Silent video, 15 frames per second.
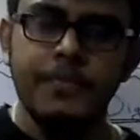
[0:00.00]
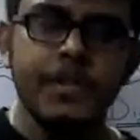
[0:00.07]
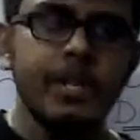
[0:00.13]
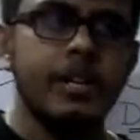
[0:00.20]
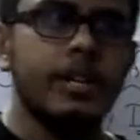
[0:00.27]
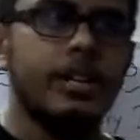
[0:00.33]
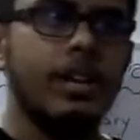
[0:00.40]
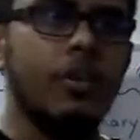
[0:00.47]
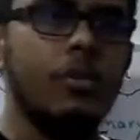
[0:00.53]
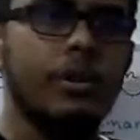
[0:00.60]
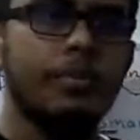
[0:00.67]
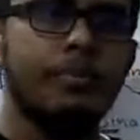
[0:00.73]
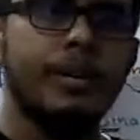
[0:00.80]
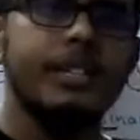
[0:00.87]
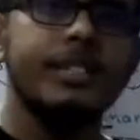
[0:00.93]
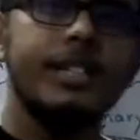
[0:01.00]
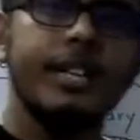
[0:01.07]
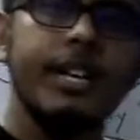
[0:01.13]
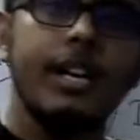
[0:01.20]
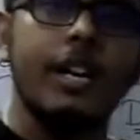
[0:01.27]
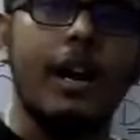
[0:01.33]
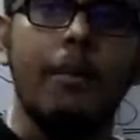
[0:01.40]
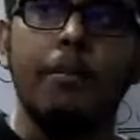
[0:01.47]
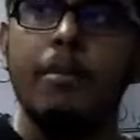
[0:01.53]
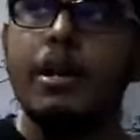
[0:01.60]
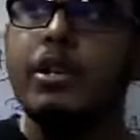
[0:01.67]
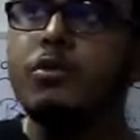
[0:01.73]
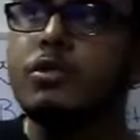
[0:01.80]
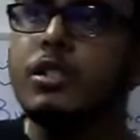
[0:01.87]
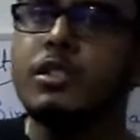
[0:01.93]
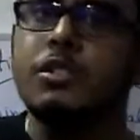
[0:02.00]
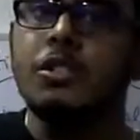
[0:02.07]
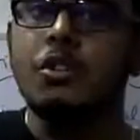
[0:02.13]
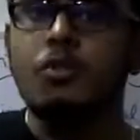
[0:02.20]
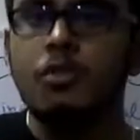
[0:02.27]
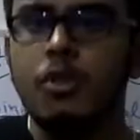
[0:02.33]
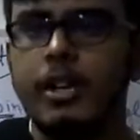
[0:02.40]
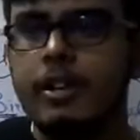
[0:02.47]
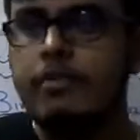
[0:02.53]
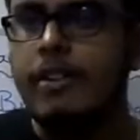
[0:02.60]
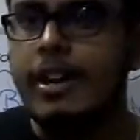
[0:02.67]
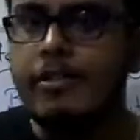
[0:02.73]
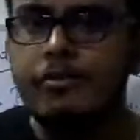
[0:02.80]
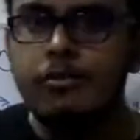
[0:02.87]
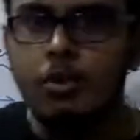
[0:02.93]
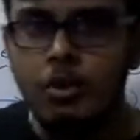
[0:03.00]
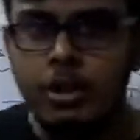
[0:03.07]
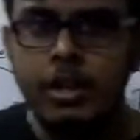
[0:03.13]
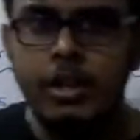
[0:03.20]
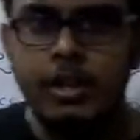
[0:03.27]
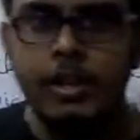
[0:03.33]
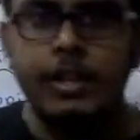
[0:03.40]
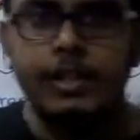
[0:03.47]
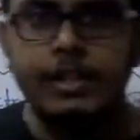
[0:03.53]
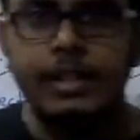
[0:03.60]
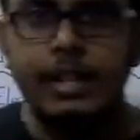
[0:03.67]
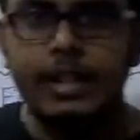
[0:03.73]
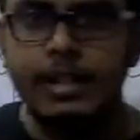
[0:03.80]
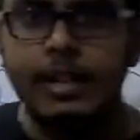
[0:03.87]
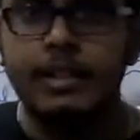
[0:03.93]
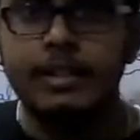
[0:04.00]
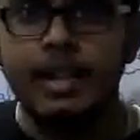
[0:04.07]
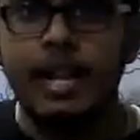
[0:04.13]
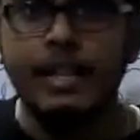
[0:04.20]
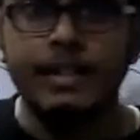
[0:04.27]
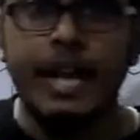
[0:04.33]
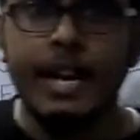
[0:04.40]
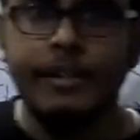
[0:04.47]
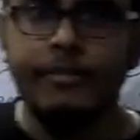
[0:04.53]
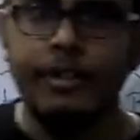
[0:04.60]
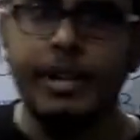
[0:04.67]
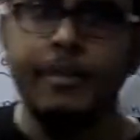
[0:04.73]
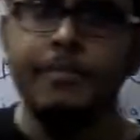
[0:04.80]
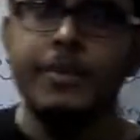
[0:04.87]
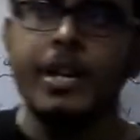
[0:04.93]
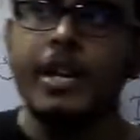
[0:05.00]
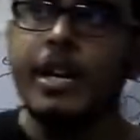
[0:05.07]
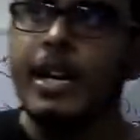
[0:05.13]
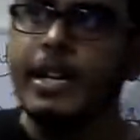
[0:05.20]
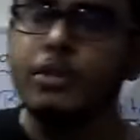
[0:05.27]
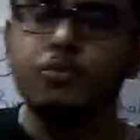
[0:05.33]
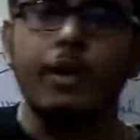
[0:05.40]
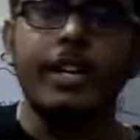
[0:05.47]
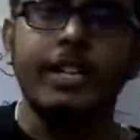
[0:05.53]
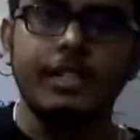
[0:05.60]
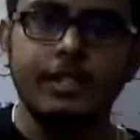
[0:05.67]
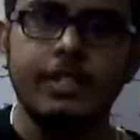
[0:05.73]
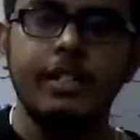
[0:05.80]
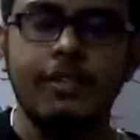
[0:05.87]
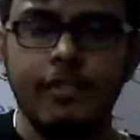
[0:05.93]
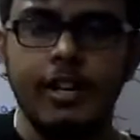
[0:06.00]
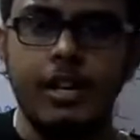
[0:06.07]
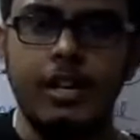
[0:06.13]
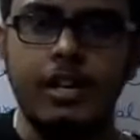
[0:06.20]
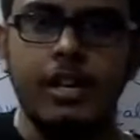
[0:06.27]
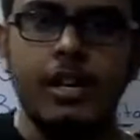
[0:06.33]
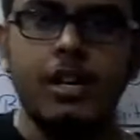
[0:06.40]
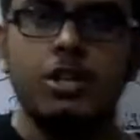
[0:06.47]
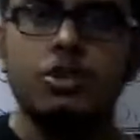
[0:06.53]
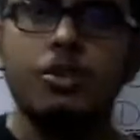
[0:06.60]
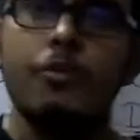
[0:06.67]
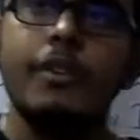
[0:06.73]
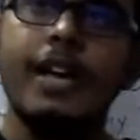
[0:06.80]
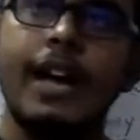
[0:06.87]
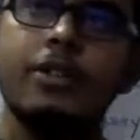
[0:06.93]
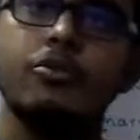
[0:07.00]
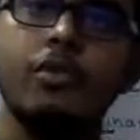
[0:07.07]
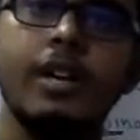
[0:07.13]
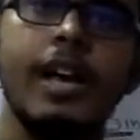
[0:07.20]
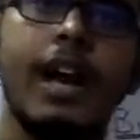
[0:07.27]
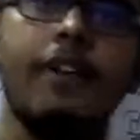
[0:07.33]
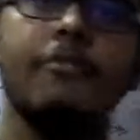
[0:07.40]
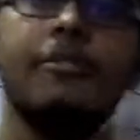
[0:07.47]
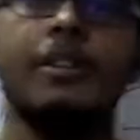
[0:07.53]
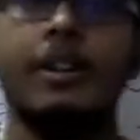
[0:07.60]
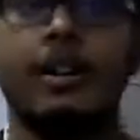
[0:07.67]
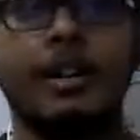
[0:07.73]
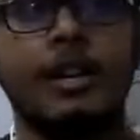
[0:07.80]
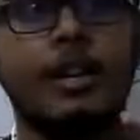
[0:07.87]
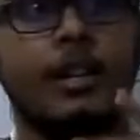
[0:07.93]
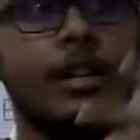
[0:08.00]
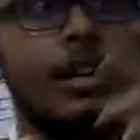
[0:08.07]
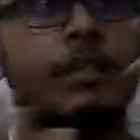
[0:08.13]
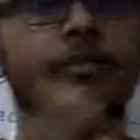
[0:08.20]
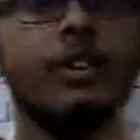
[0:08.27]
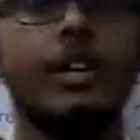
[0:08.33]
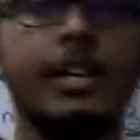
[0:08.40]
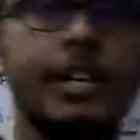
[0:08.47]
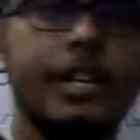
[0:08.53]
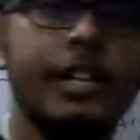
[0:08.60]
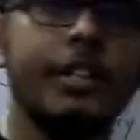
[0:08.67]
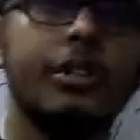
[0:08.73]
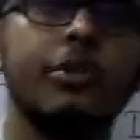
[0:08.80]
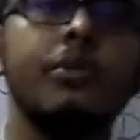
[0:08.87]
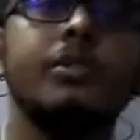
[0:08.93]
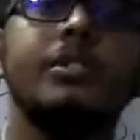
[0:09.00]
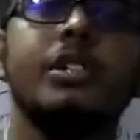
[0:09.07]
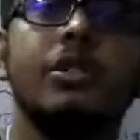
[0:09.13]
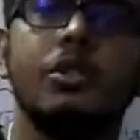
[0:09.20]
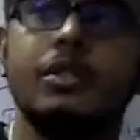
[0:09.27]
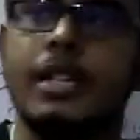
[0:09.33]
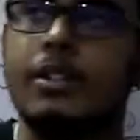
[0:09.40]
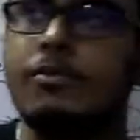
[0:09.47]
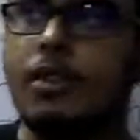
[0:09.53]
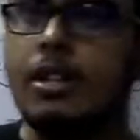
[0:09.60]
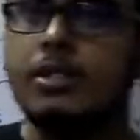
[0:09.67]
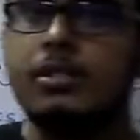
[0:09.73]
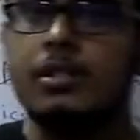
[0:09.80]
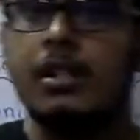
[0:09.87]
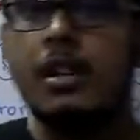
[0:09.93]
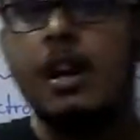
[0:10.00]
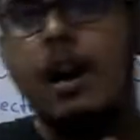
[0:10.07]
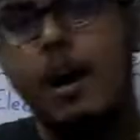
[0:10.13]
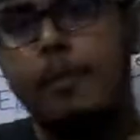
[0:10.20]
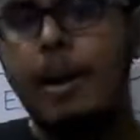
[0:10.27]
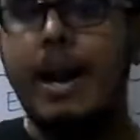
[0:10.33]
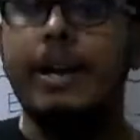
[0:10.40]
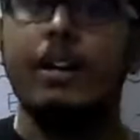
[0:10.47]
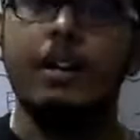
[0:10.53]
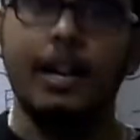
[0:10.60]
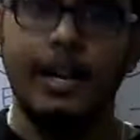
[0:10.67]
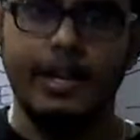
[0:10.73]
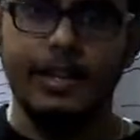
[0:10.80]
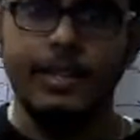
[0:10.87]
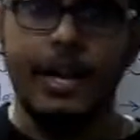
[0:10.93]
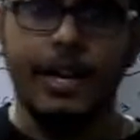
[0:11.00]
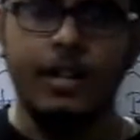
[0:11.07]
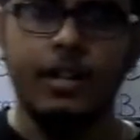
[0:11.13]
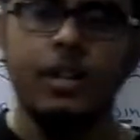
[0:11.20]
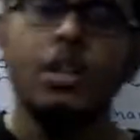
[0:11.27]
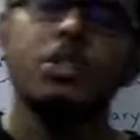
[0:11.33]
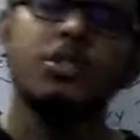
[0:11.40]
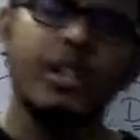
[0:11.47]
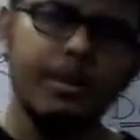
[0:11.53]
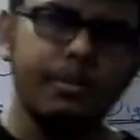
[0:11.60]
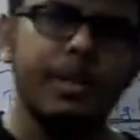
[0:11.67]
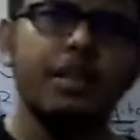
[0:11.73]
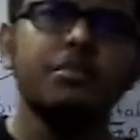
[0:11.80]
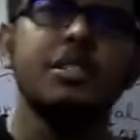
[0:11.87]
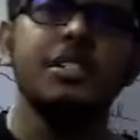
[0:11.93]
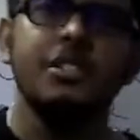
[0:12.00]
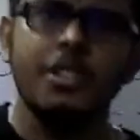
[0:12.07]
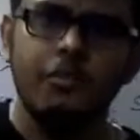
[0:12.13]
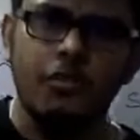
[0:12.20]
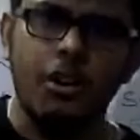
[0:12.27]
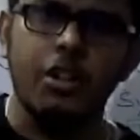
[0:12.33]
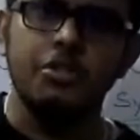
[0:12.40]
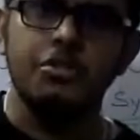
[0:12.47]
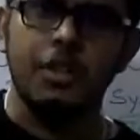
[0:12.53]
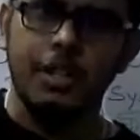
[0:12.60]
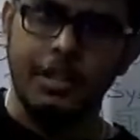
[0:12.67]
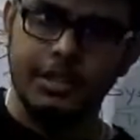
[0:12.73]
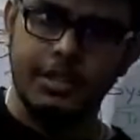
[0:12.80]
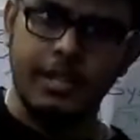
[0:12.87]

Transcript: Now, representing a number using 0 volt and 5 volt in that way, it is quite difficult. So we actually have converted it into zeros and ones, a pattern like that. So it becomes easier for us to understand.